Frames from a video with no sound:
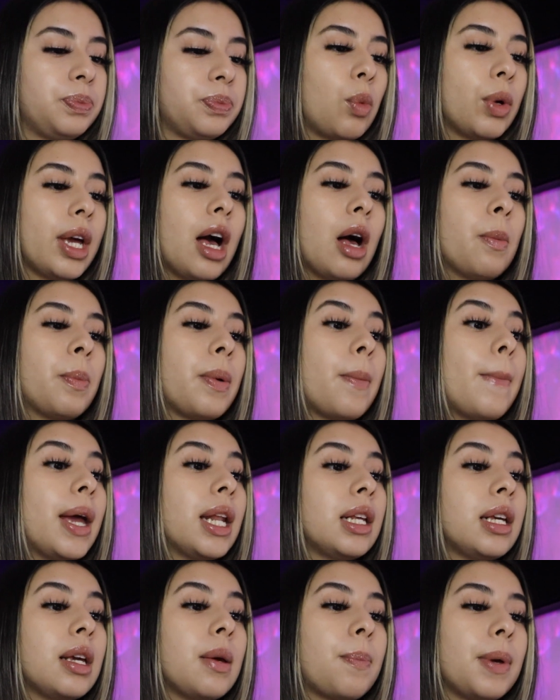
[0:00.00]
We help
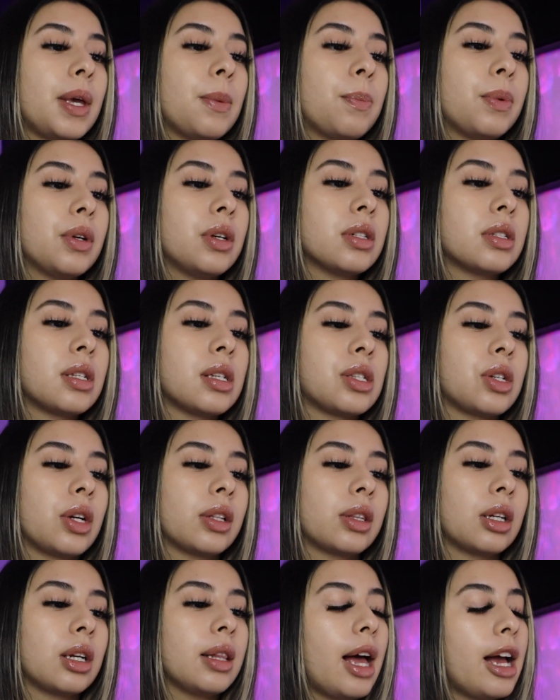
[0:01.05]
many people to
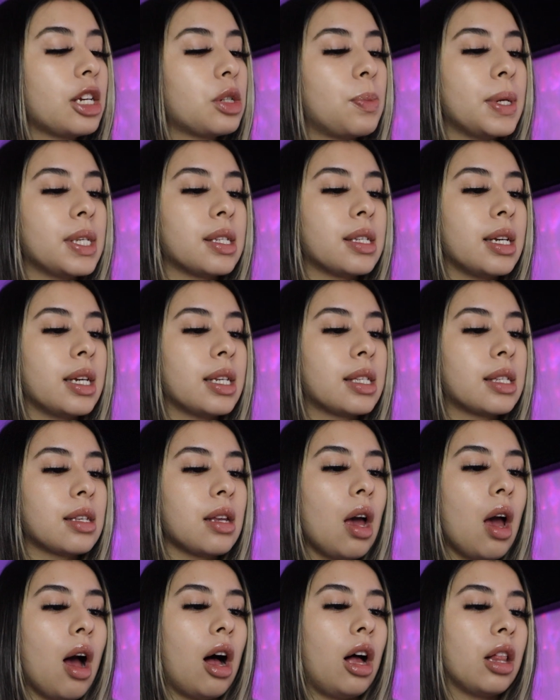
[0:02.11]
start their lash business.
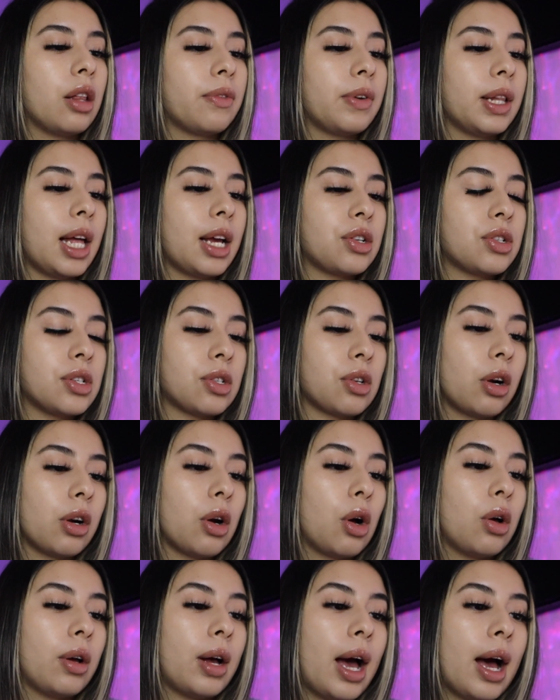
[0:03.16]
All of our lashes are
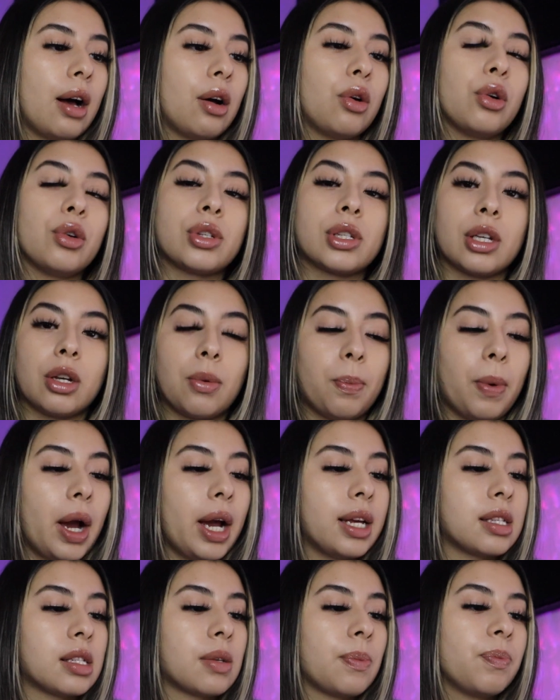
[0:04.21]
at wholesale
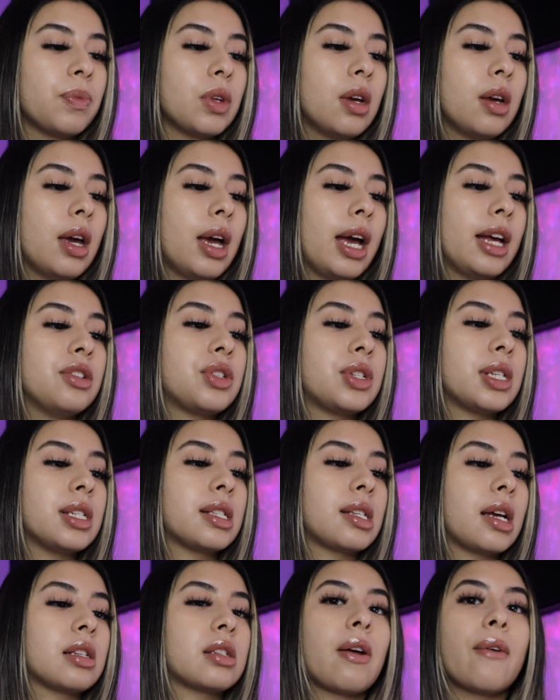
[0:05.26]
price. And she
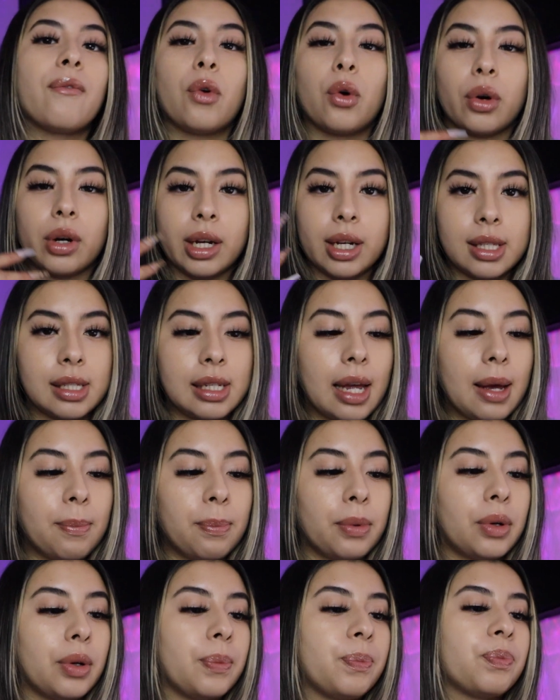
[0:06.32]
says, for
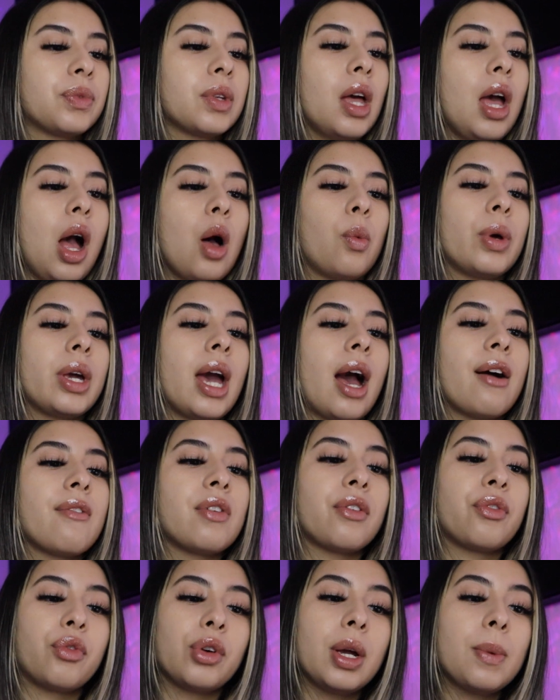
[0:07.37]
example, we
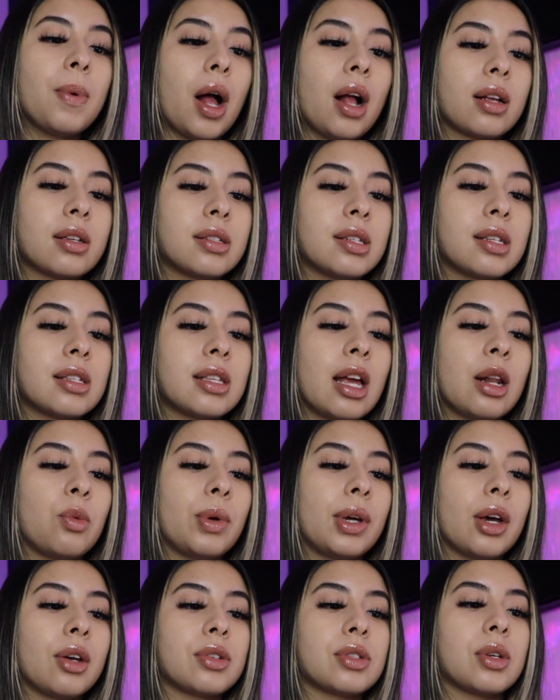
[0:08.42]
have free boxes, and
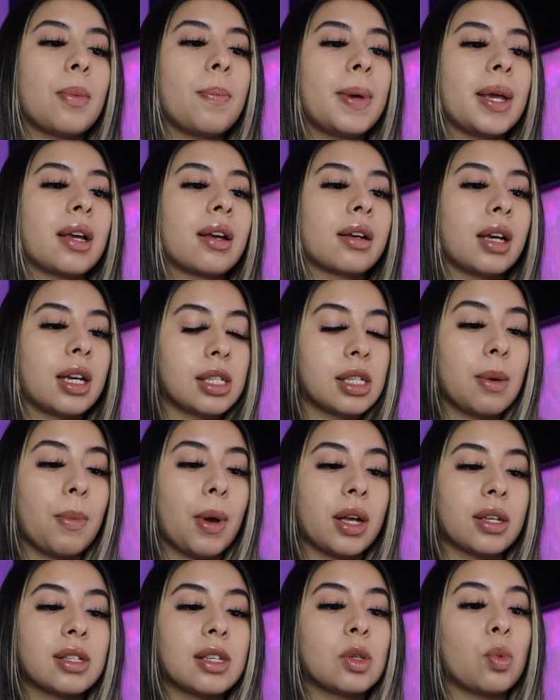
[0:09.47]
we also make custom
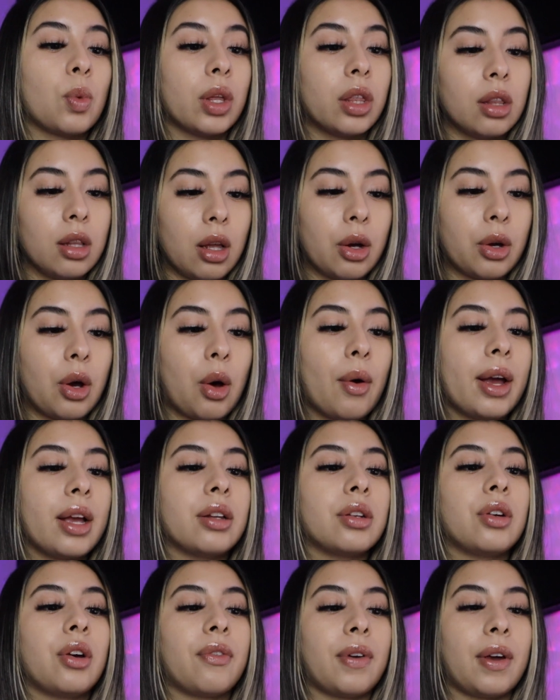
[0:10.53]
boxes with logo
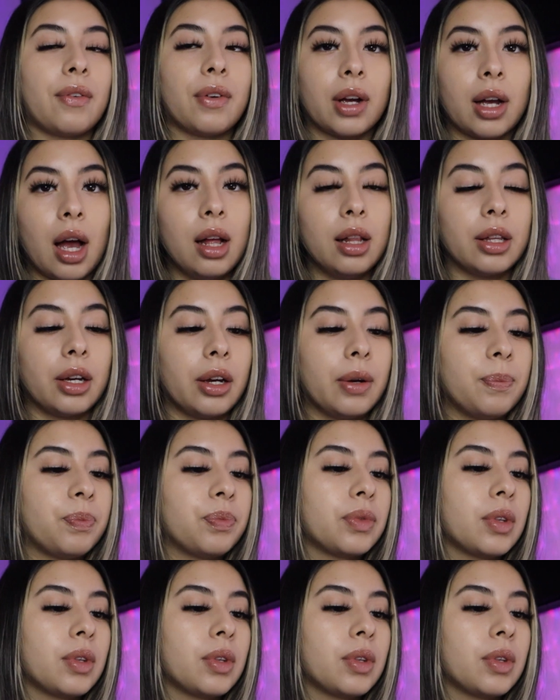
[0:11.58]
and your favorite color.